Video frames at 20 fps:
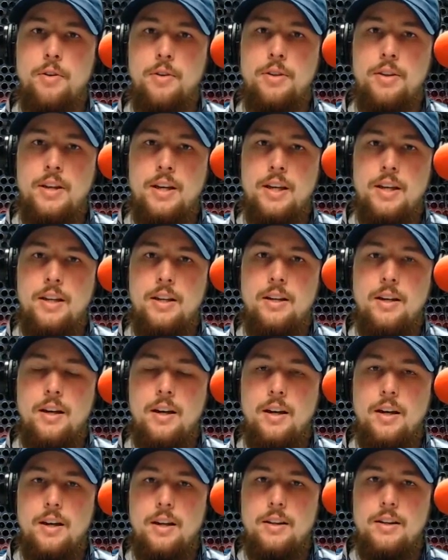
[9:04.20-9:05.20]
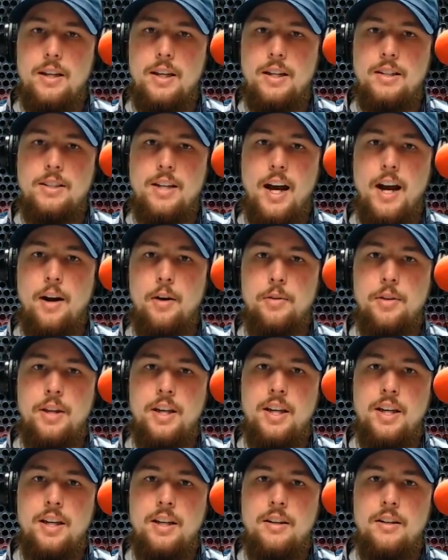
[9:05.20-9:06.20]
the the entire
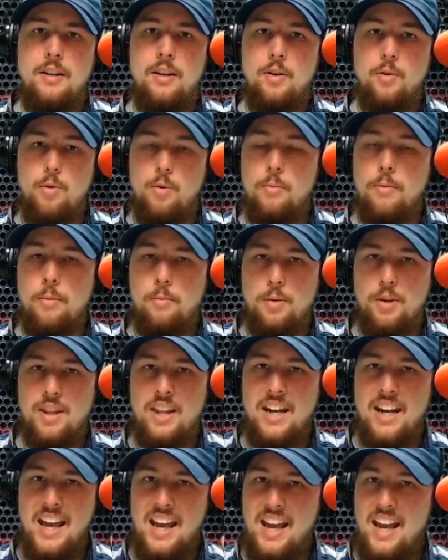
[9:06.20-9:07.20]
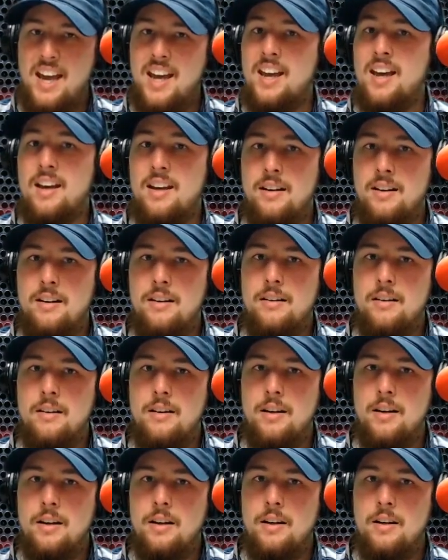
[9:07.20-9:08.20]
thing, remember that a head
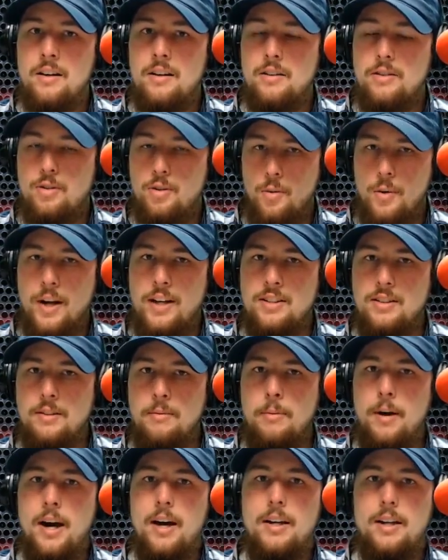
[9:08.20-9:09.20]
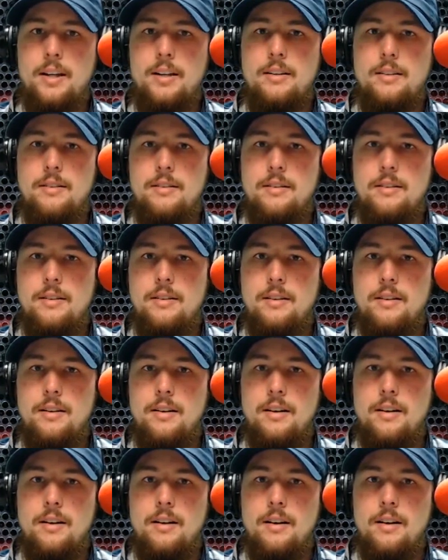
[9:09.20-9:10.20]
directs the body.
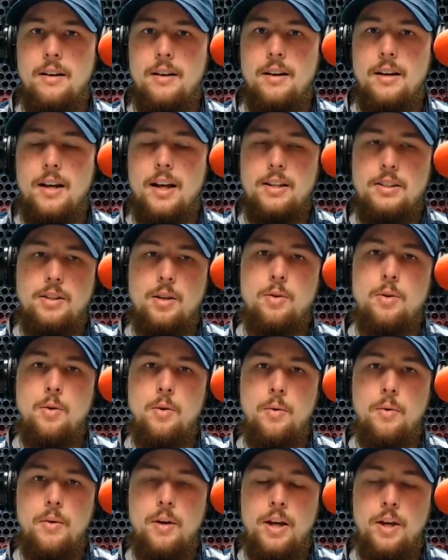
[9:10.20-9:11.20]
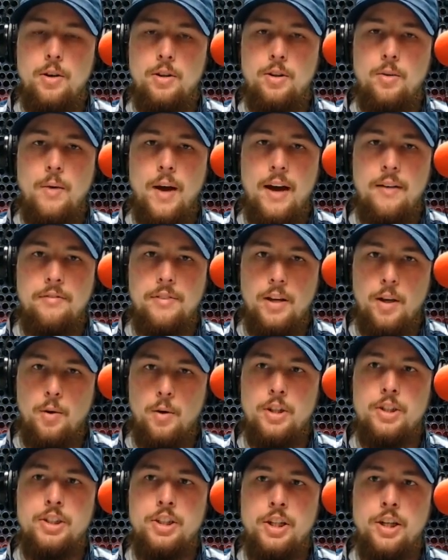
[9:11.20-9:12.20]
And so you here you have the
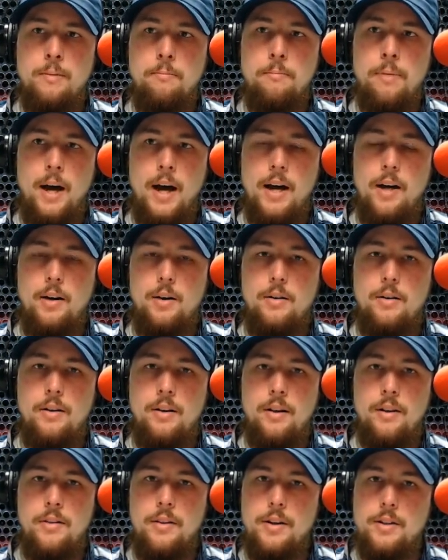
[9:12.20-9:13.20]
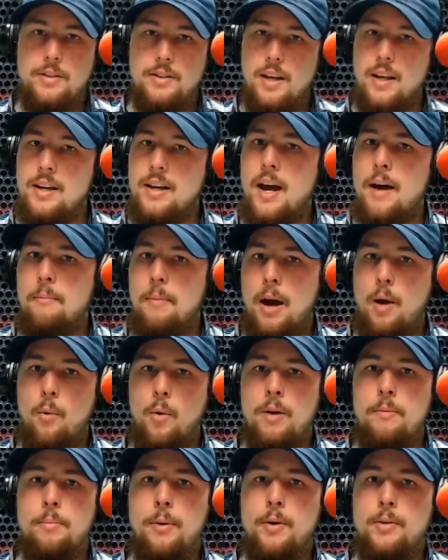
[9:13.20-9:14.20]
Grecian Empire that is led not by
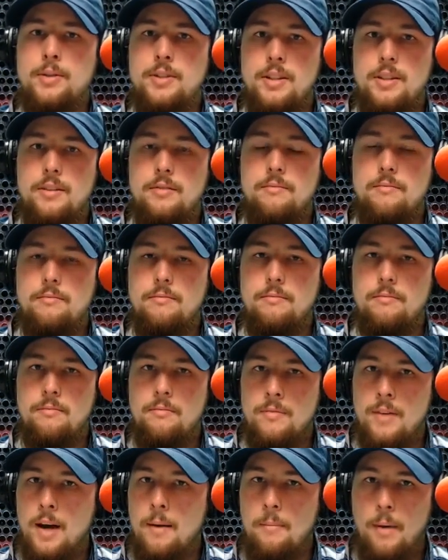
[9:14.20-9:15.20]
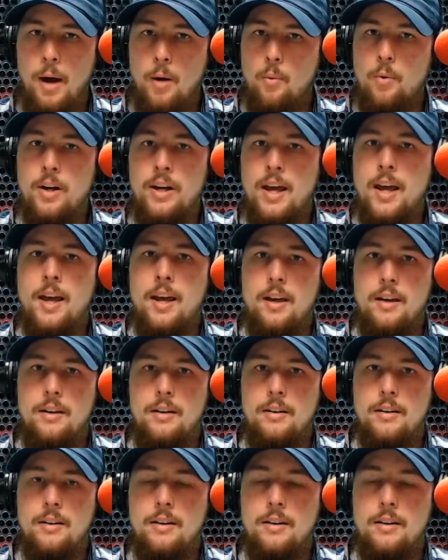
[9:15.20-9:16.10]
one person, not by one head,